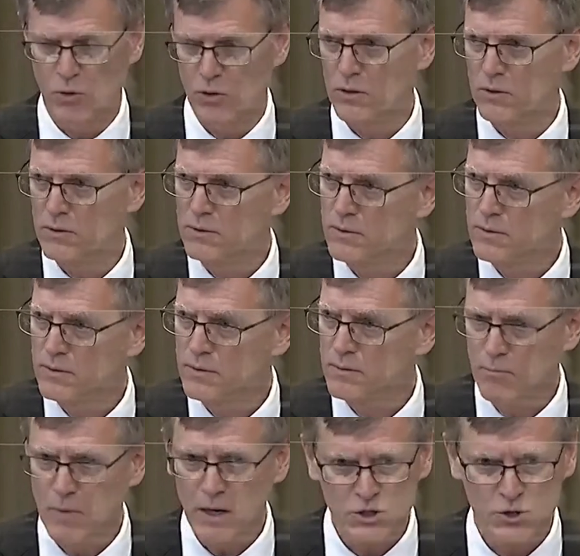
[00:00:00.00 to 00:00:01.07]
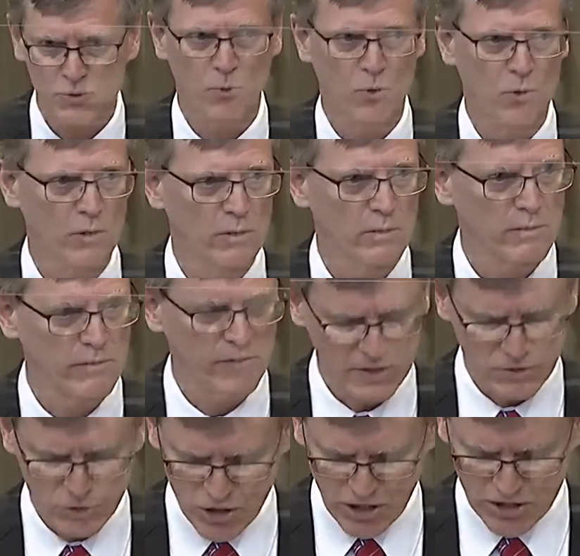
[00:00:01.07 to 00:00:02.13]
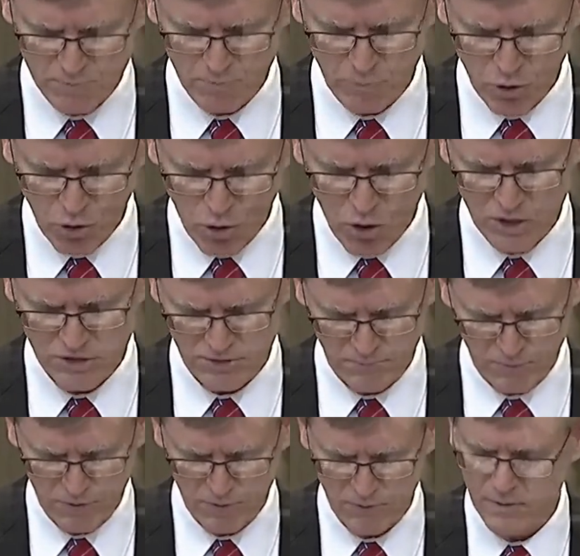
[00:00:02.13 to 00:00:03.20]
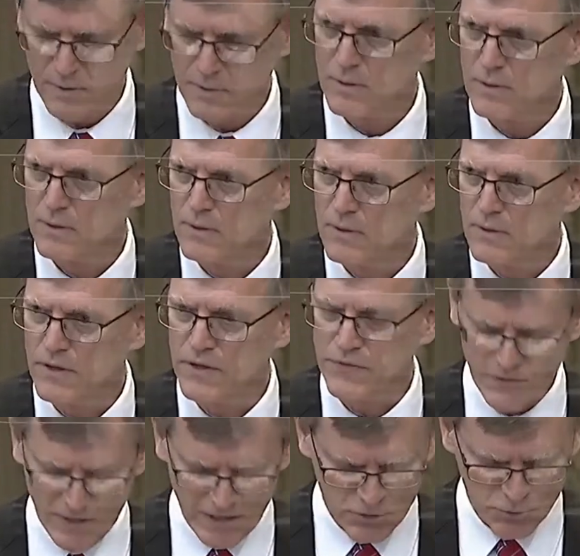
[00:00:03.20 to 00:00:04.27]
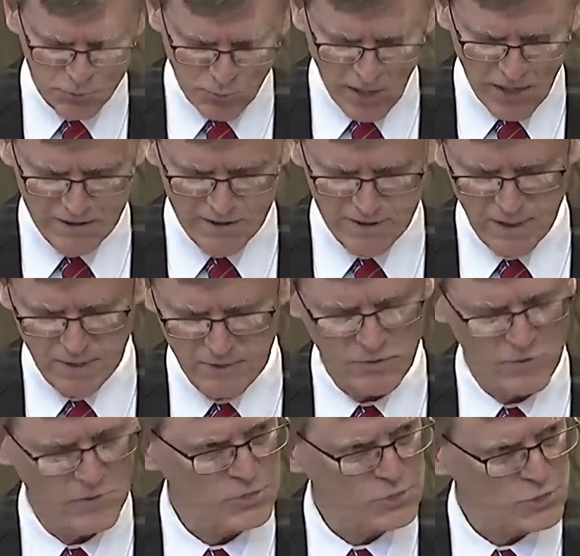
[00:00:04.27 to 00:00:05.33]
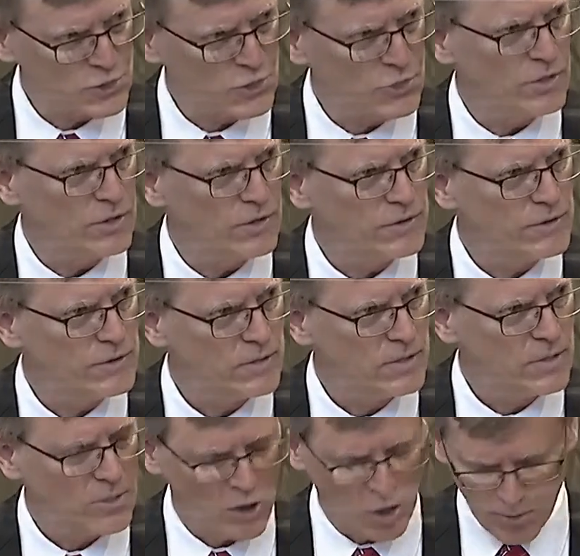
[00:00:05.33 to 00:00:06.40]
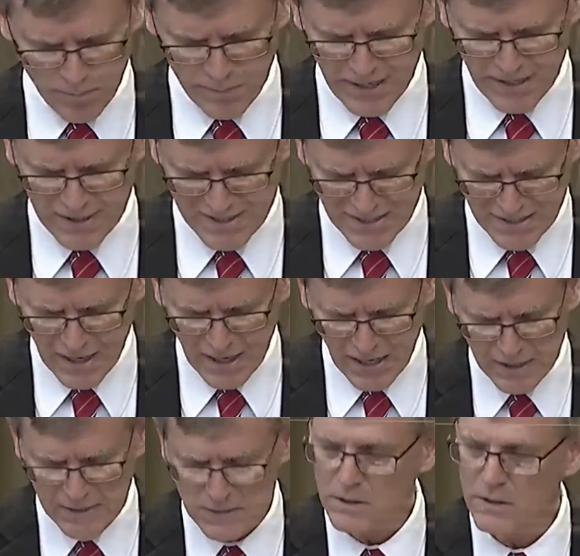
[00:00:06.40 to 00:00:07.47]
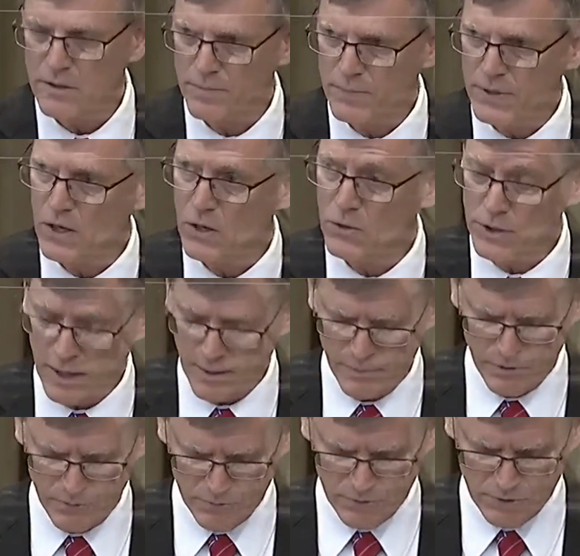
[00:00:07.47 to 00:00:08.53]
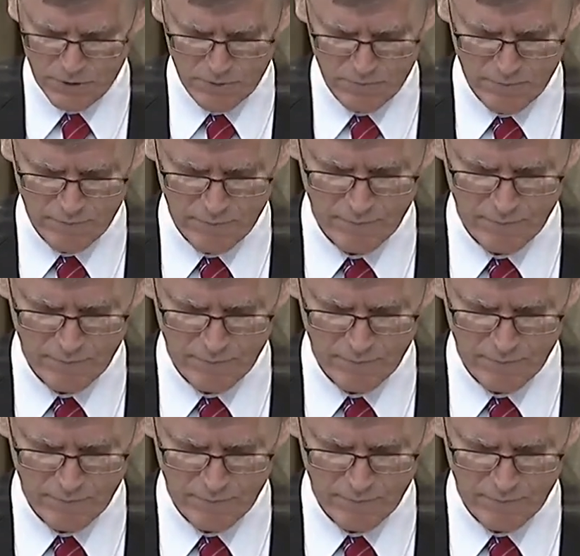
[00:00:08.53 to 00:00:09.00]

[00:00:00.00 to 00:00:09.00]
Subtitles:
more than just plausible that these rights under the CERD are being denied to the POWs.